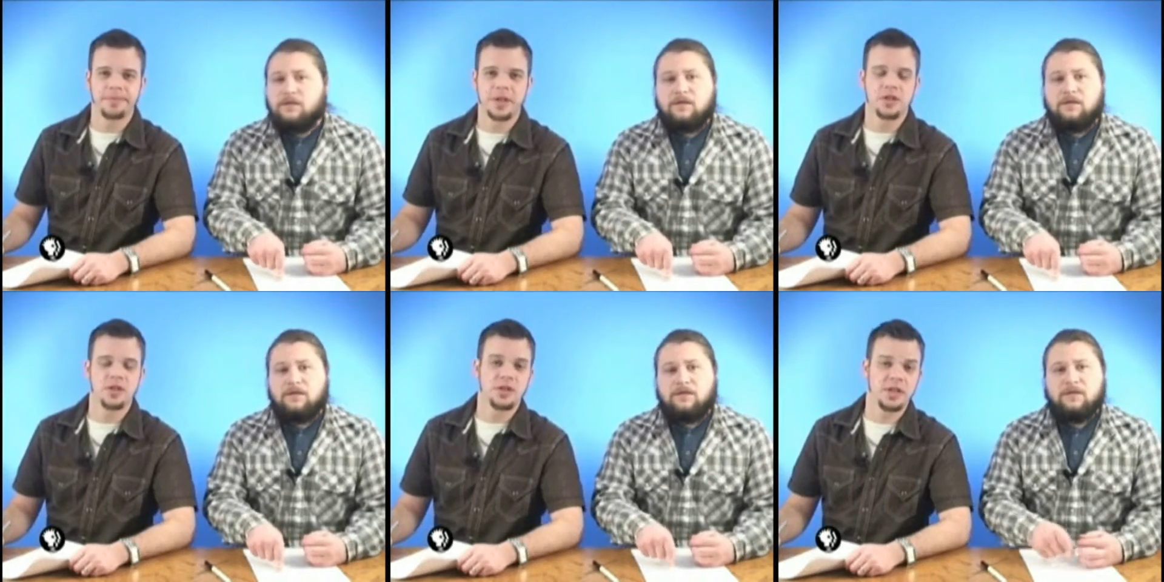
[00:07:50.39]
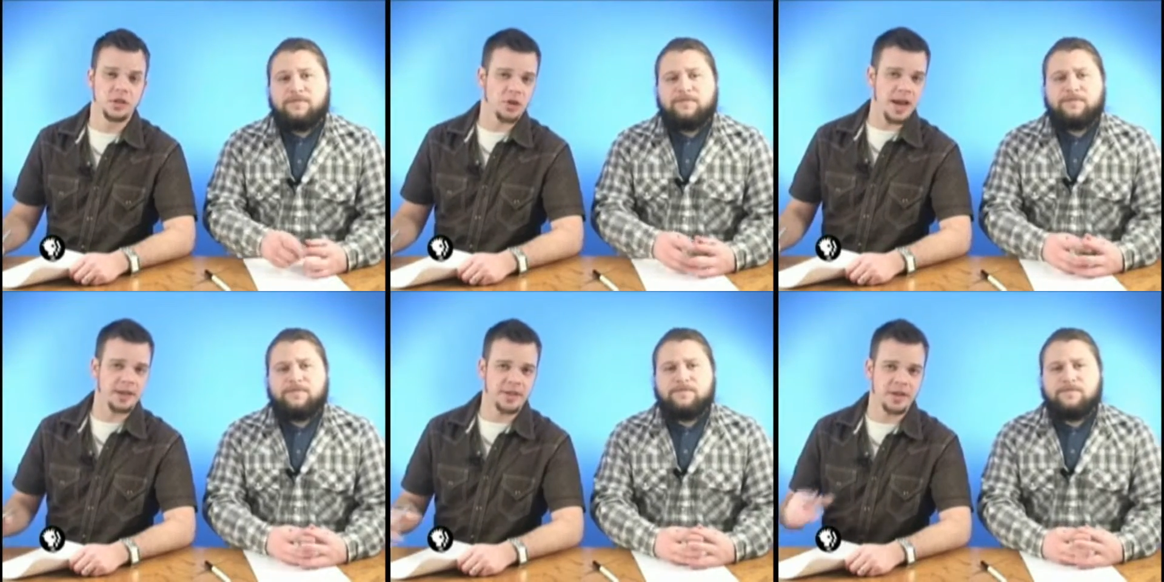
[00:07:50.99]
Speaker 1: because you see,
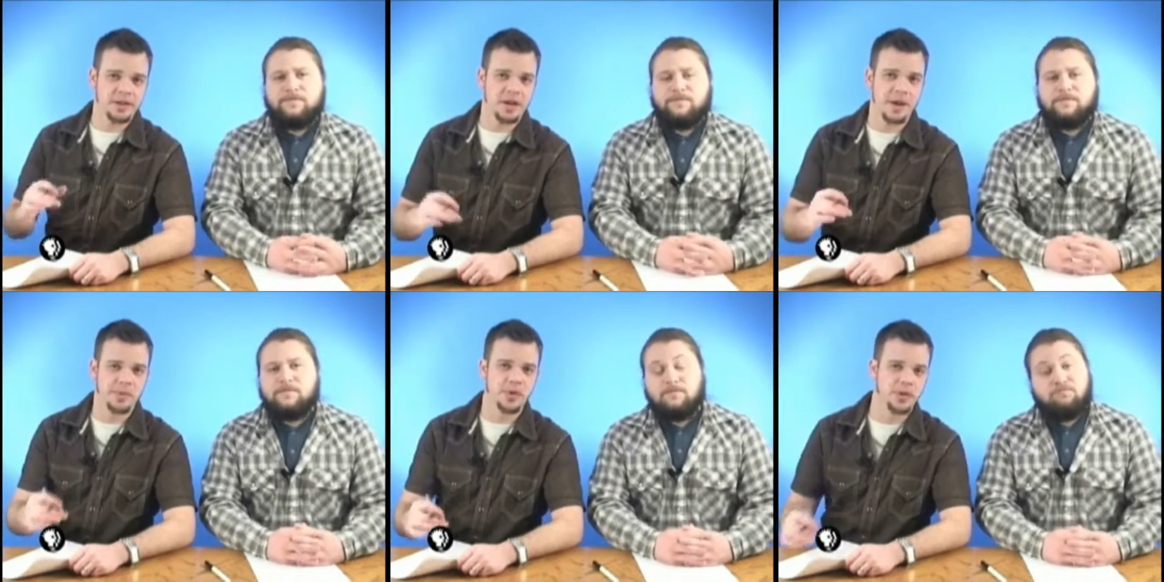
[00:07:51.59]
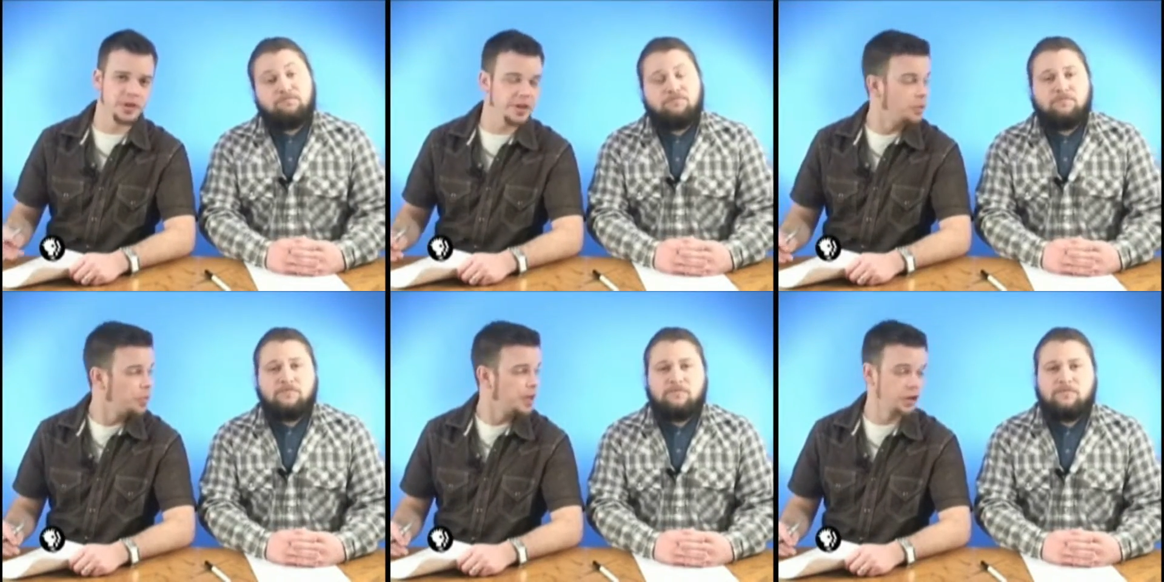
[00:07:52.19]
TRACS has the opportunity
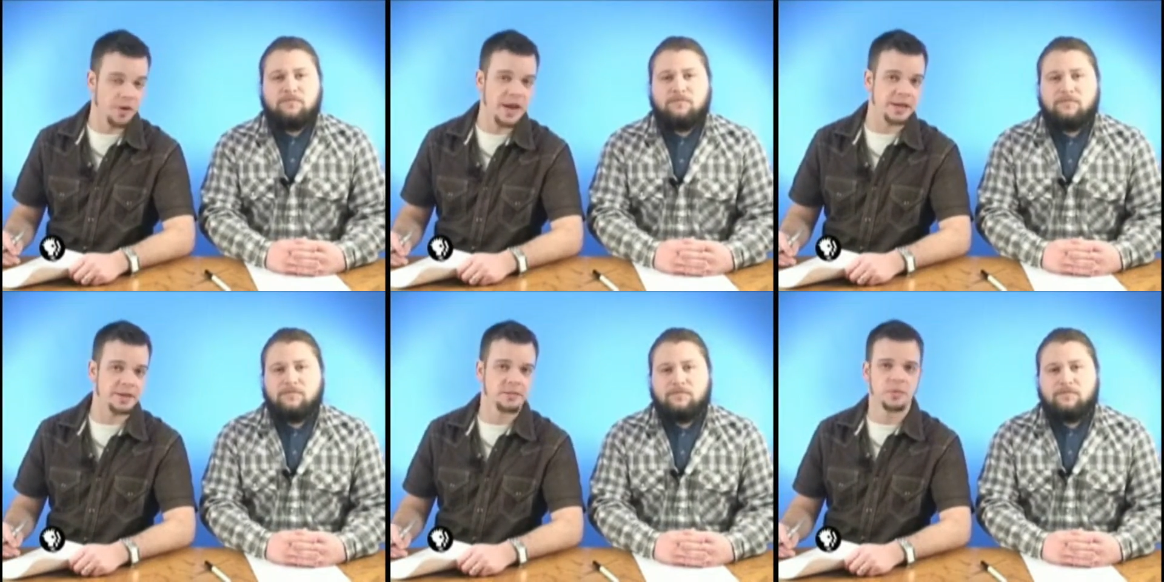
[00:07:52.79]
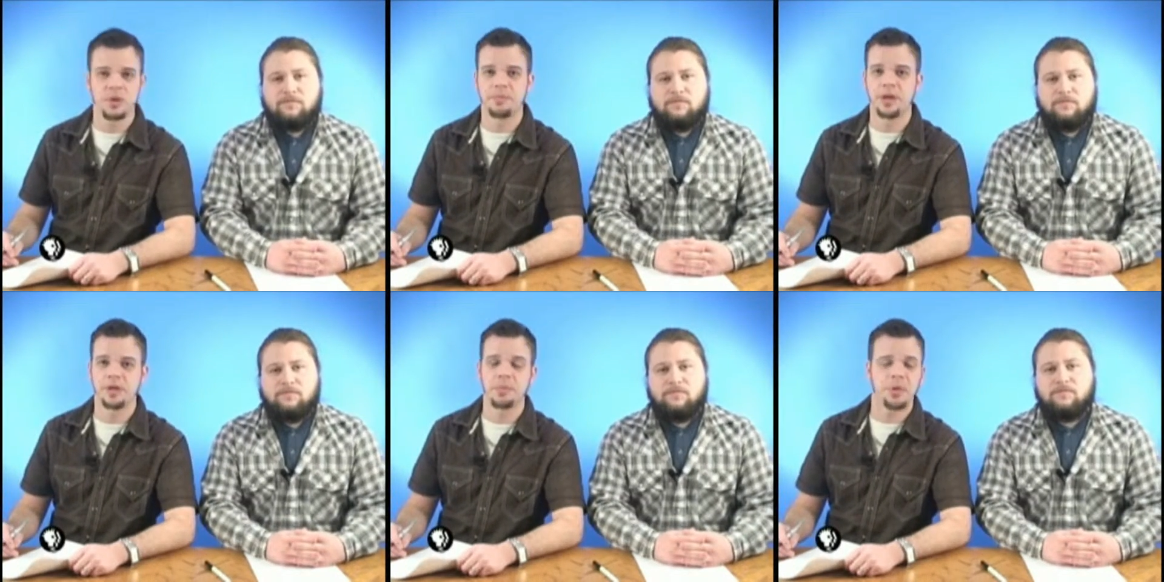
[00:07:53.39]
to win a grant to
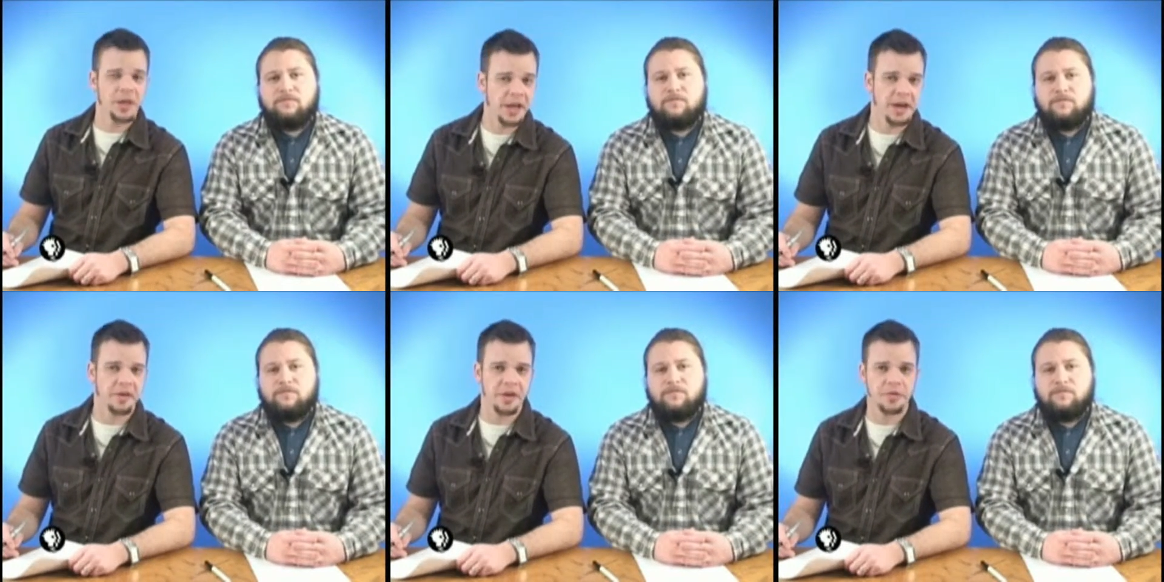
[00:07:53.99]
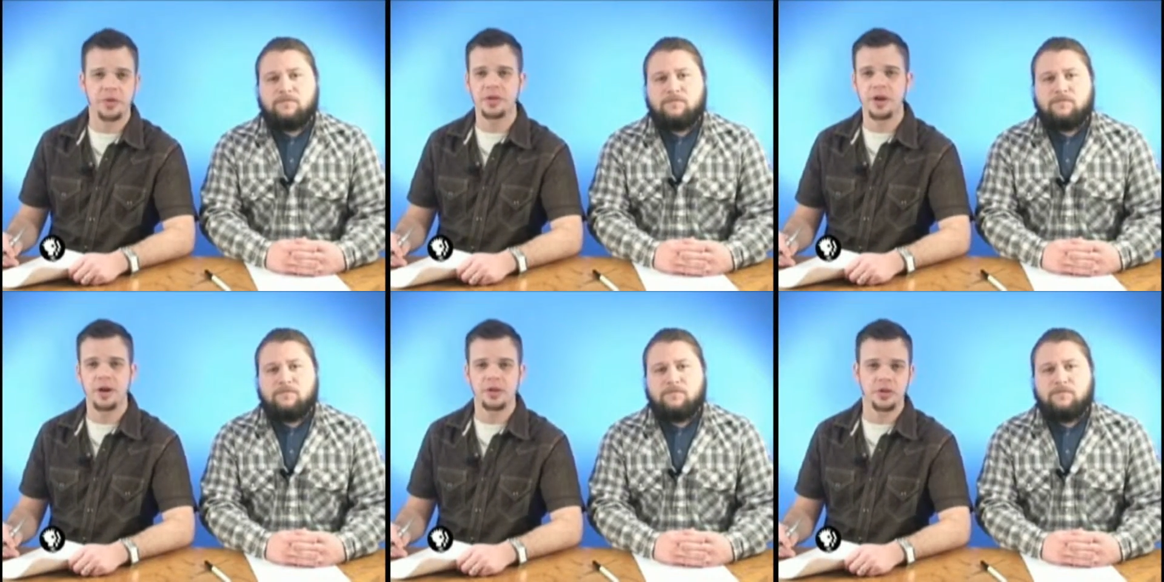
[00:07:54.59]
build a play area for the
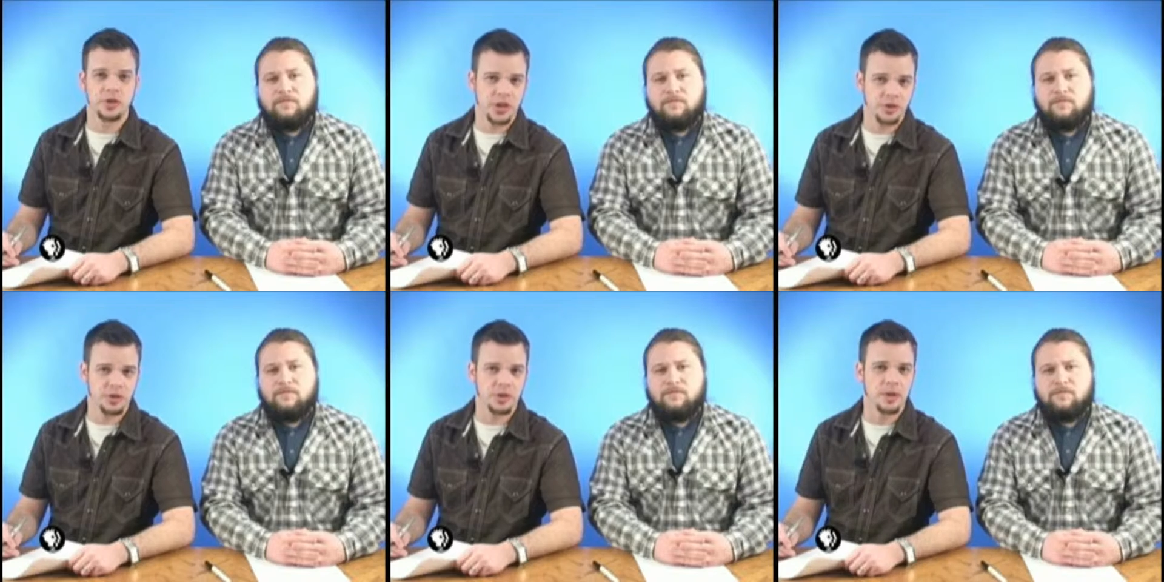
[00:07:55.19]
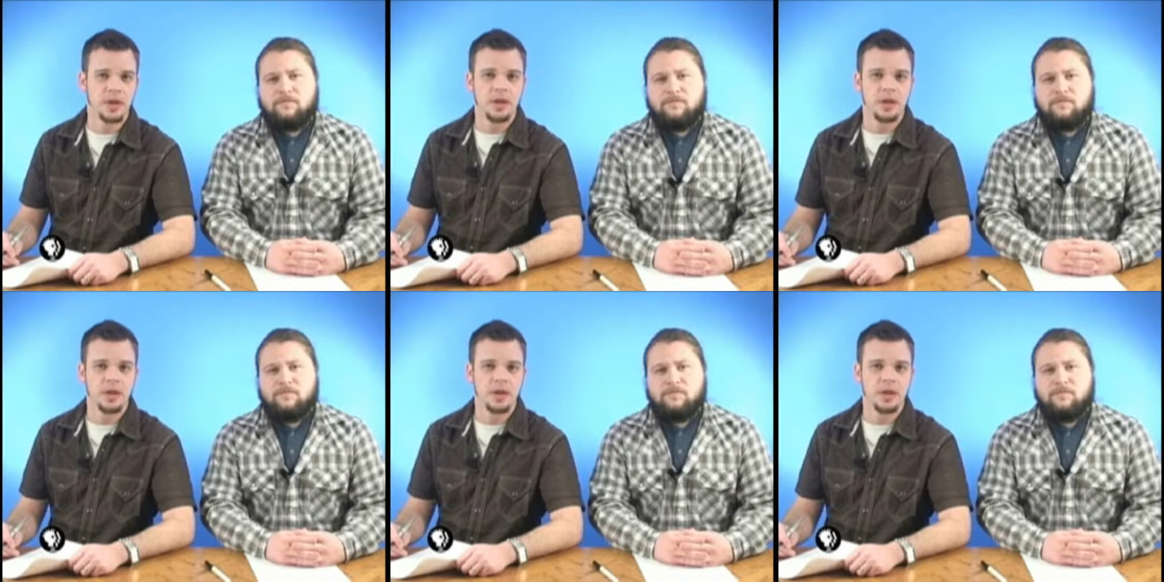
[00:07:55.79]
dogs at the shelter.